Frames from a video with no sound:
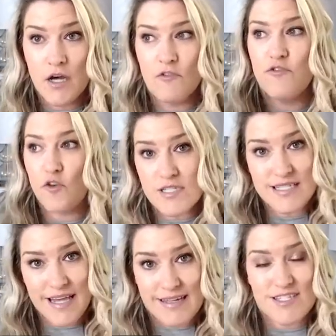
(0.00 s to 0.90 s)
full
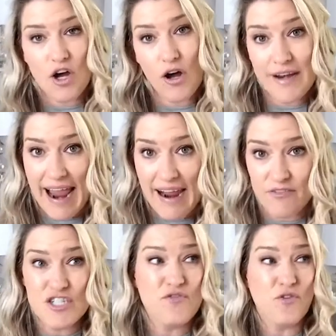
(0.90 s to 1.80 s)
sets on
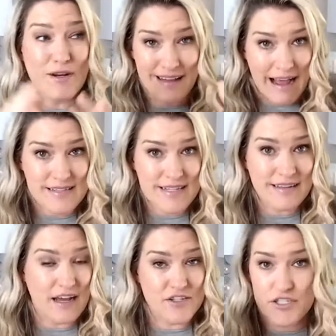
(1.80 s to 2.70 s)
average for classic
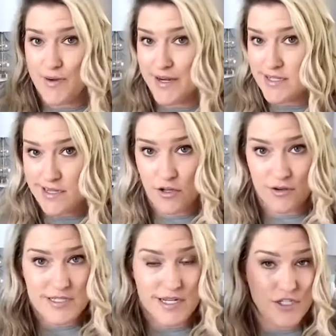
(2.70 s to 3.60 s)
lashes, right? Single
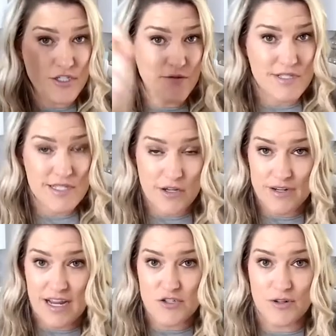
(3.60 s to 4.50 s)
extension to a single
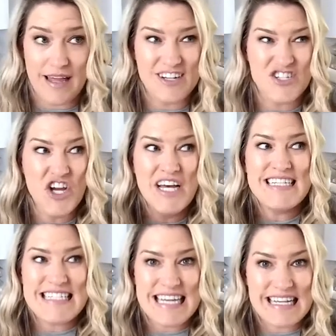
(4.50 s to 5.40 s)
natural lash
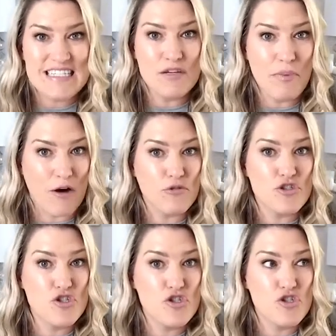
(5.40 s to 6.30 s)
takes about
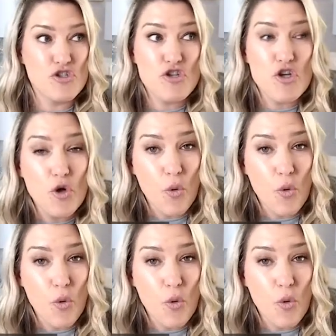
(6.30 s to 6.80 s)
two